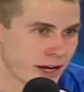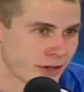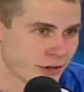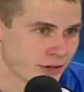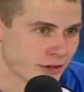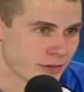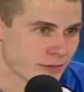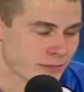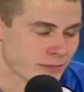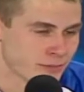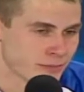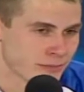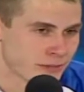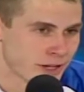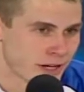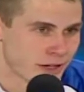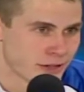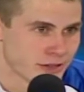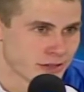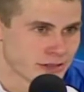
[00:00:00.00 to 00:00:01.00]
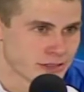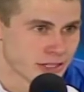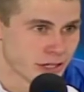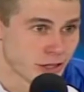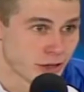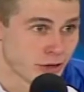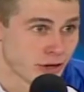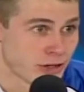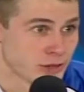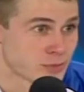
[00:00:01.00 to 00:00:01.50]
I couldn't
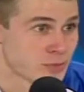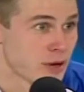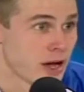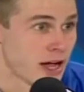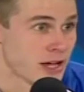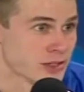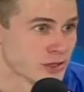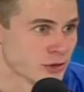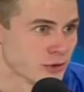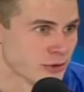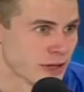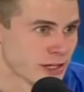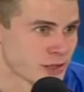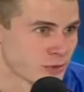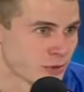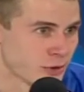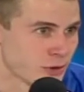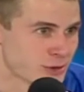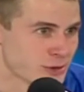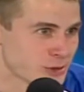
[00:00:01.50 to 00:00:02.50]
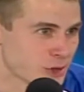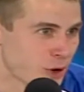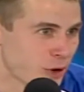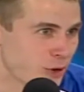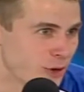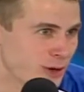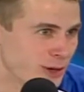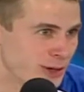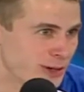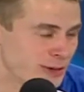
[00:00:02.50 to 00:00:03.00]
tell you I was positive that's where it was
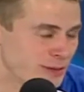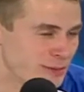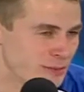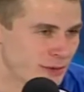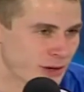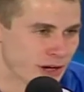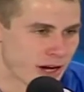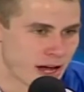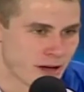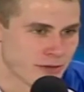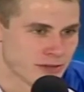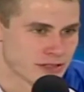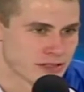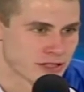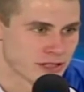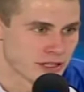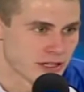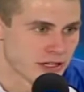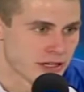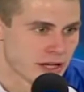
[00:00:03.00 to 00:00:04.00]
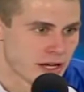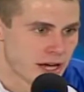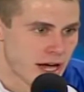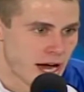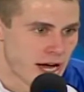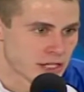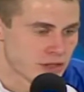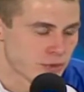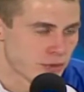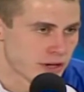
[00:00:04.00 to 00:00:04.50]
going, but obviously
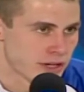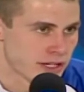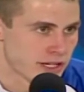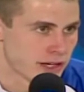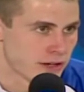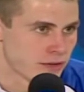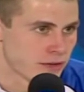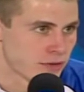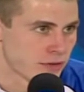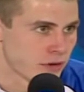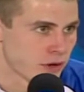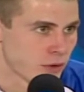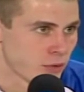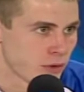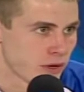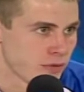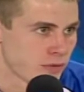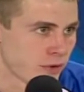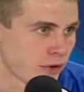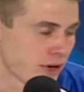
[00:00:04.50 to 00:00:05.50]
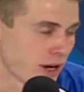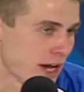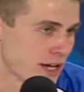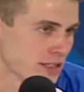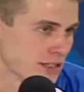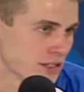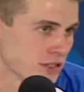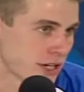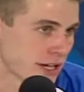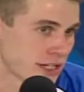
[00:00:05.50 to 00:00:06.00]
I just want to give one of our
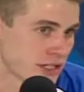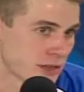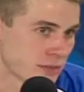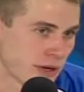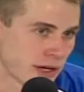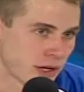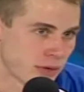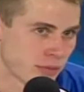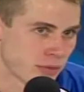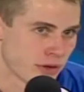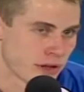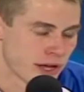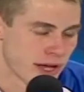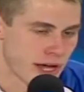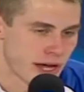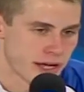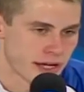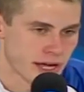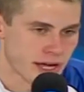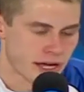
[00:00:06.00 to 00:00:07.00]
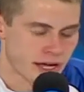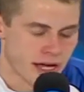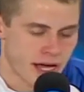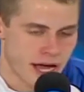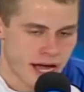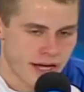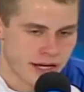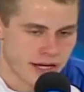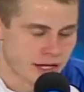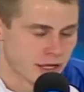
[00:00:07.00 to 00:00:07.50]
guys a chance to make a play. I
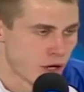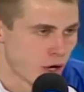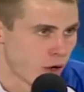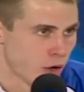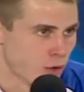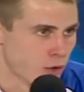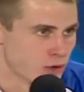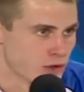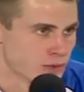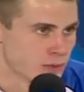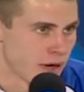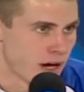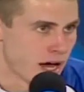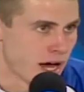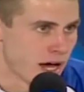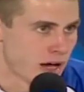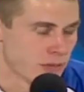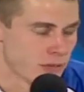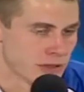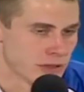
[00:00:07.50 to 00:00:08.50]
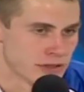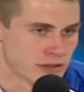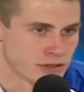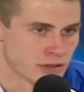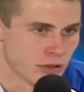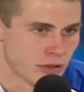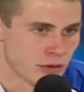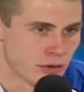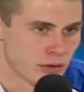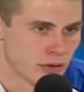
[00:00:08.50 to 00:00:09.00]
didn't know who was behind me,
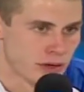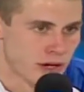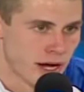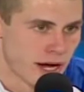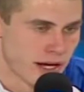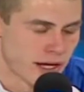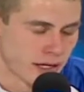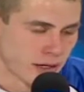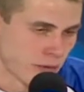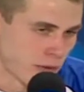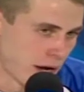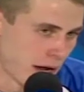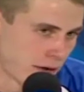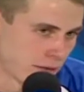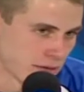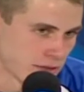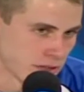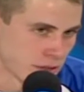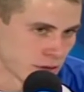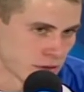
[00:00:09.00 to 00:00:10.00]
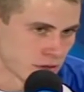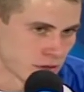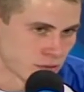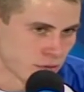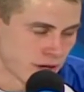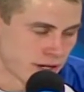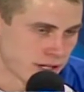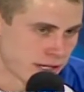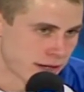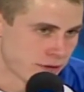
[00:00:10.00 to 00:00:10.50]
so I didn't obviously just
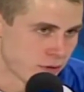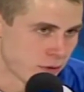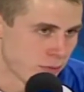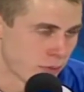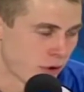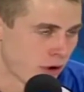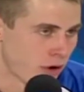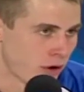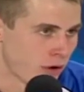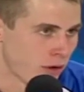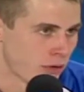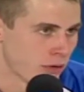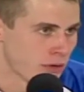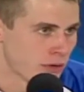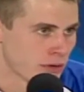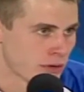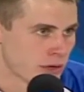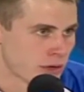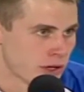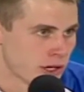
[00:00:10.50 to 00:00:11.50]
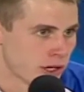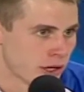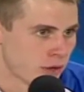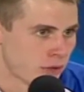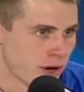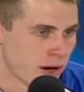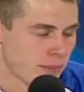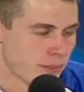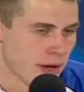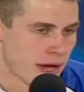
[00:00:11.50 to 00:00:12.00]
want to give the ball, you know,
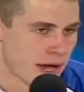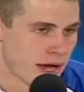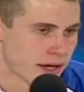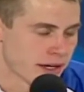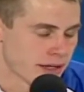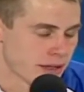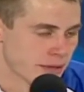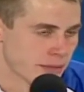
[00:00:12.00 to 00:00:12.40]
right back.